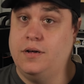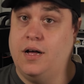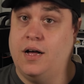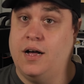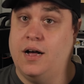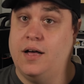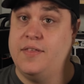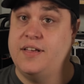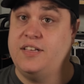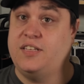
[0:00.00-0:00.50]

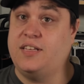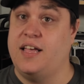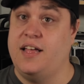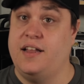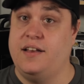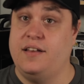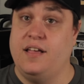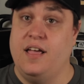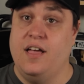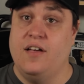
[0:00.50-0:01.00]
Uh, they
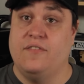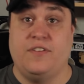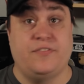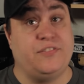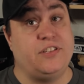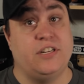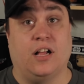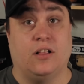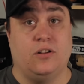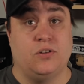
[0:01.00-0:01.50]
send
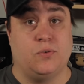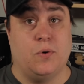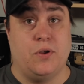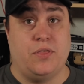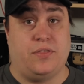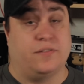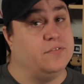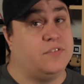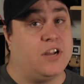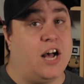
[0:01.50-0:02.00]
$50
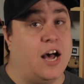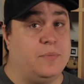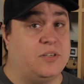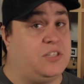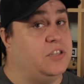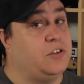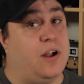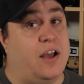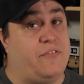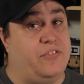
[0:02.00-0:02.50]
worth of
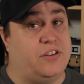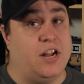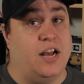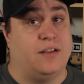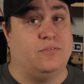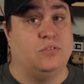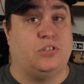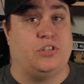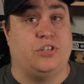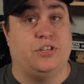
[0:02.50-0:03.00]
comics and graphic
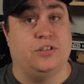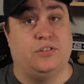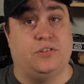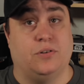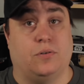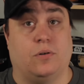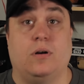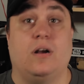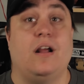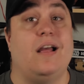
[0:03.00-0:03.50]
novels to your
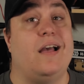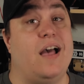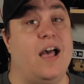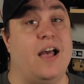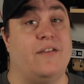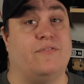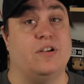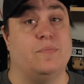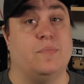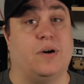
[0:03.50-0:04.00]
door
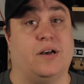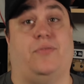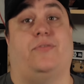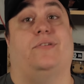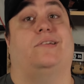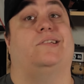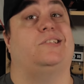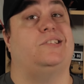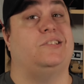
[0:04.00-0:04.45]
every month.